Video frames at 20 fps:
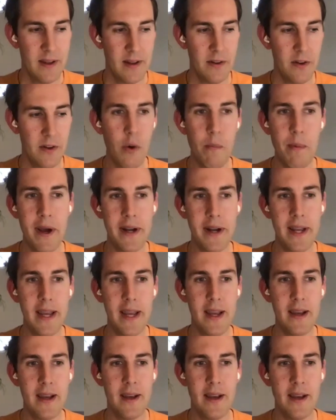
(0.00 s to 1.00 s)

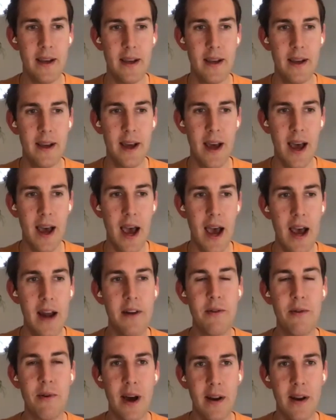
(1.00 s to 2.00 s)
nobody
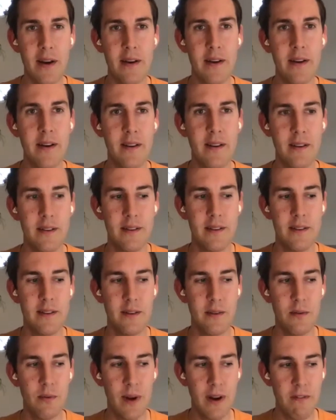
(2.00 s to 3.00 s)
had run
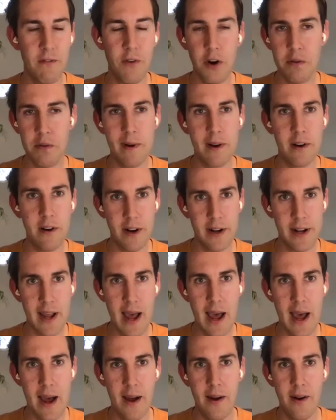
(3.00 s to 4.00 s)
reinforcement learning
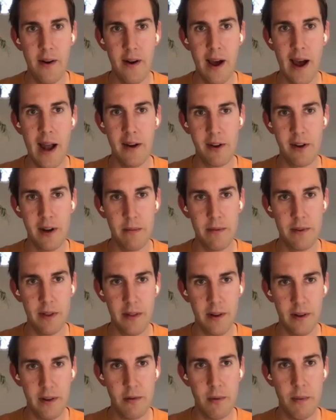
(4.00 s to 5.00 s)
ha algorithms on
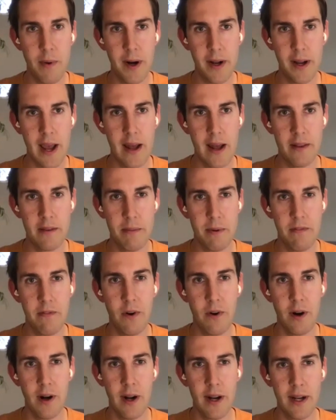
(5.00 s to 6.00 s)
these robotic hands
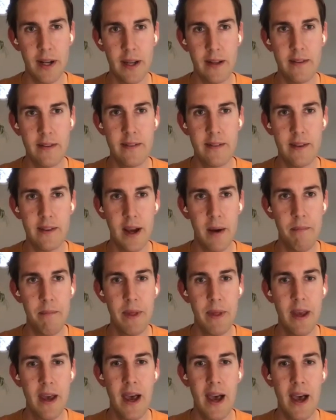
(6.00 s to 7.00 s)
before. Like it's um,
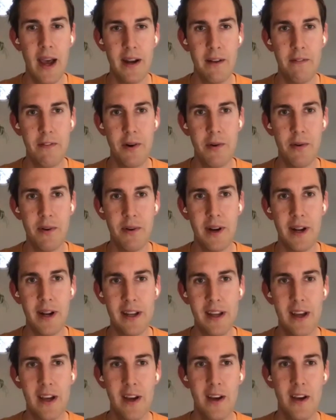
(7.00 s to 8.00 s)
and if you
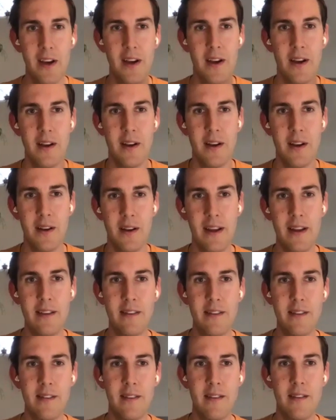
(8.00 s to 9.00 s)
like
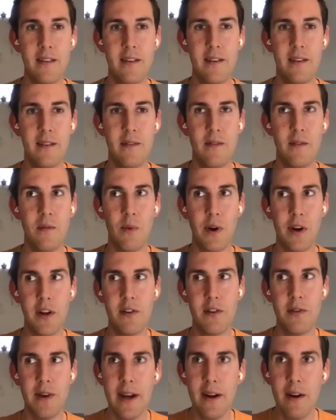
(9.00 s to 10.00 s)
these. When you
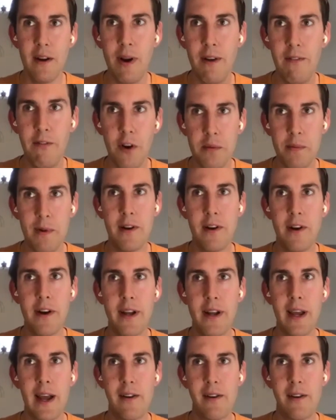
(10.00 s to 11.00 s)
train a reinforcement
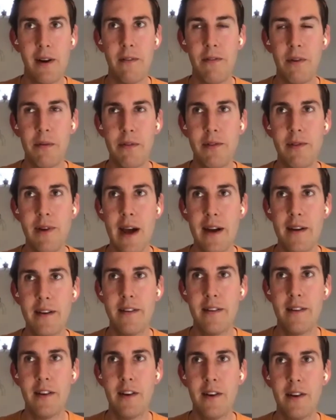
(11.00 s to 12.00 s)
learning algorithm from
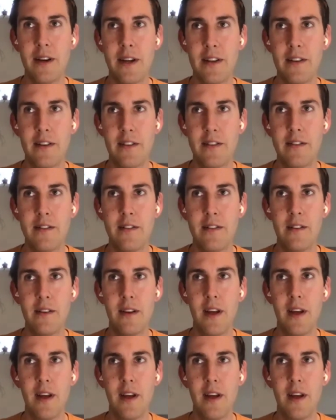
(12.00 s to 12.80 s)
scratch, you know, it just,